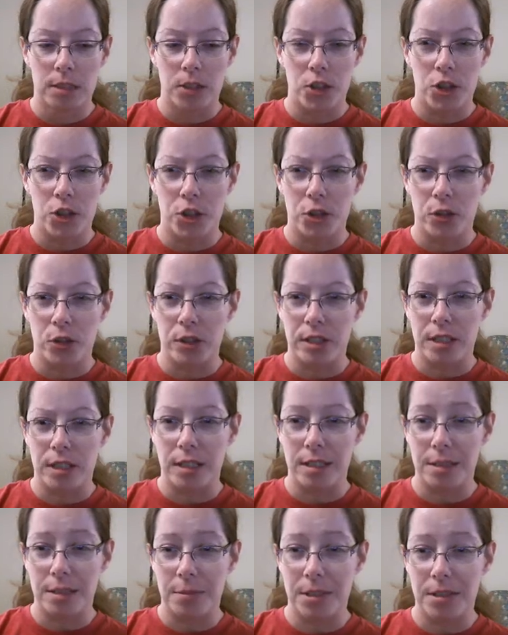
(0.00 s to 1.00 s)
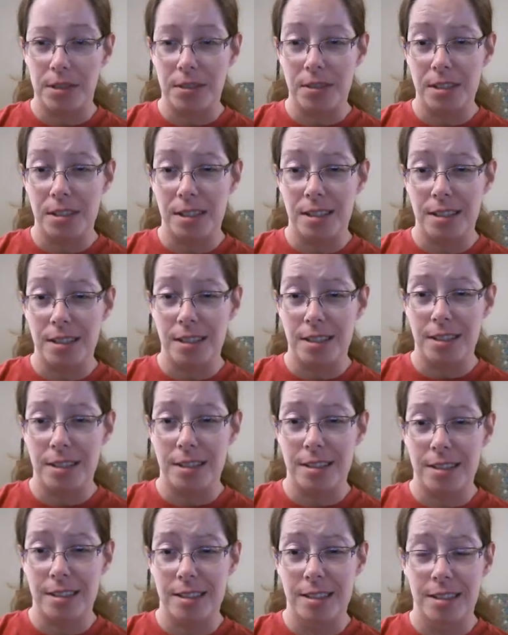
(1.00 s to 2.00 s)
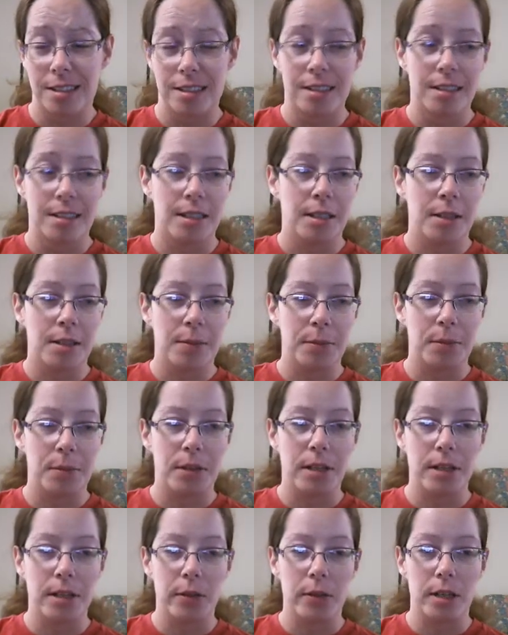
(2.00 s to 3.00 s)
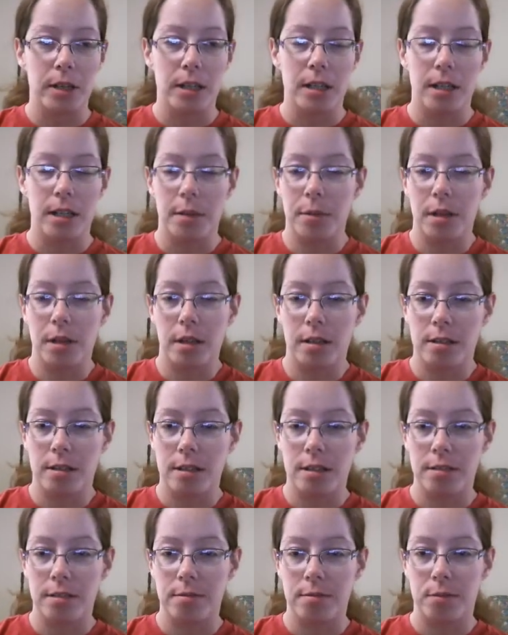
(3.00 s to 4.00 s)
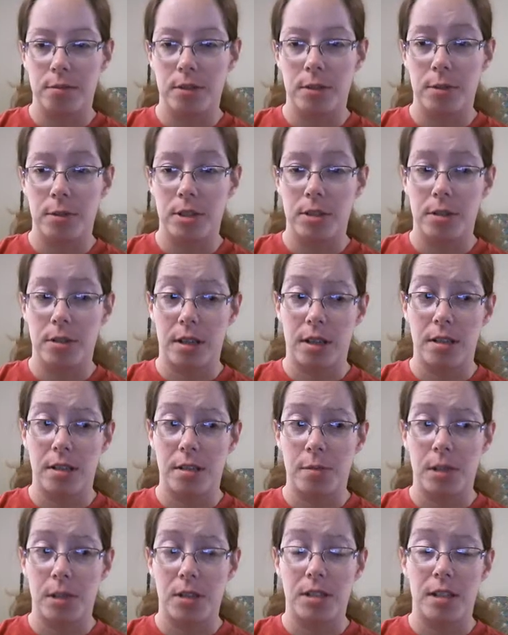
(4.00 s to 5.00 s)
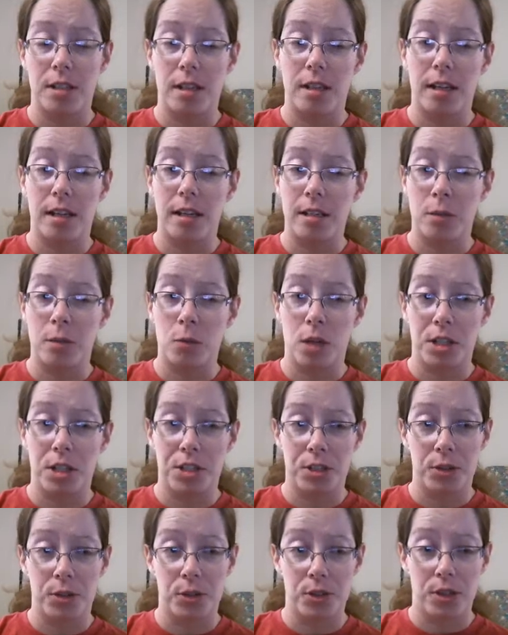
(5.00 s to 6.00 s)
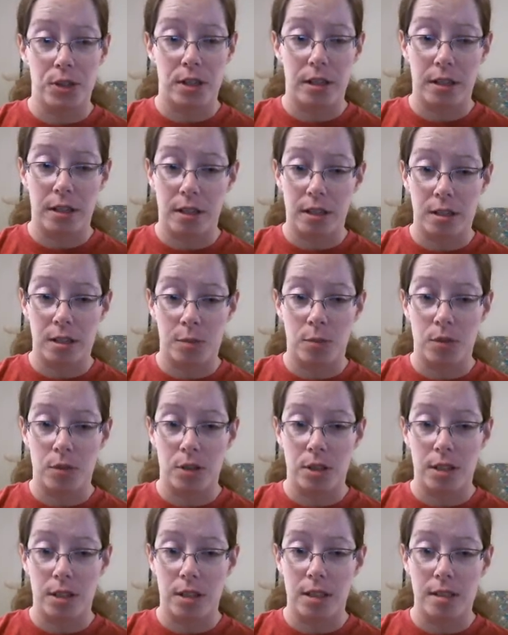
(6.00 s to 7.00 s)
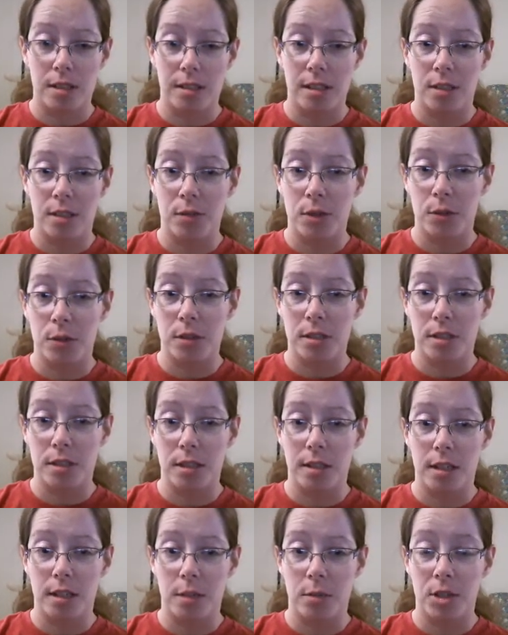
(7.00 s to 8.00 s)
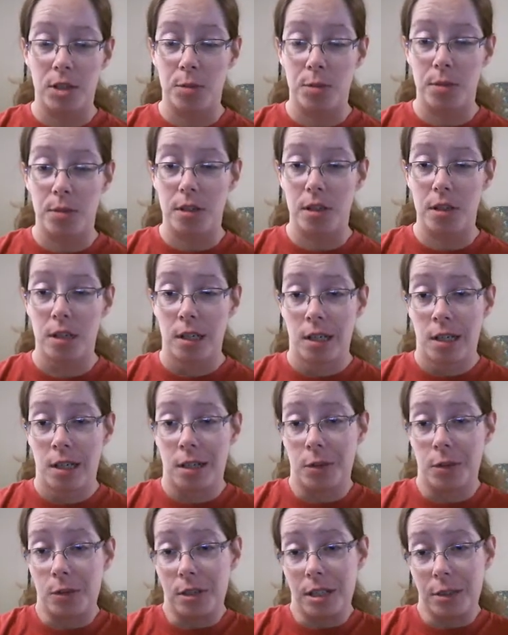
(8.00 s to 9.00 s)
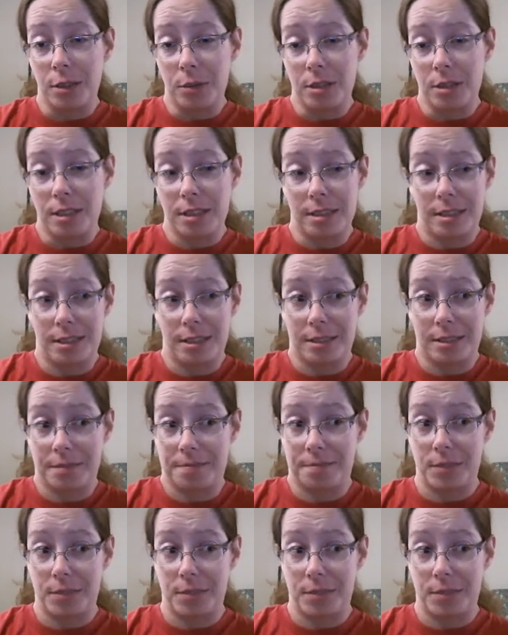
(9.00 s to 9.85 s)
surety about those kind of things. But anyway, it did pretty much, amount to nothing. I didn't watch the news or anything this morning to see if there was any damage, but where I was,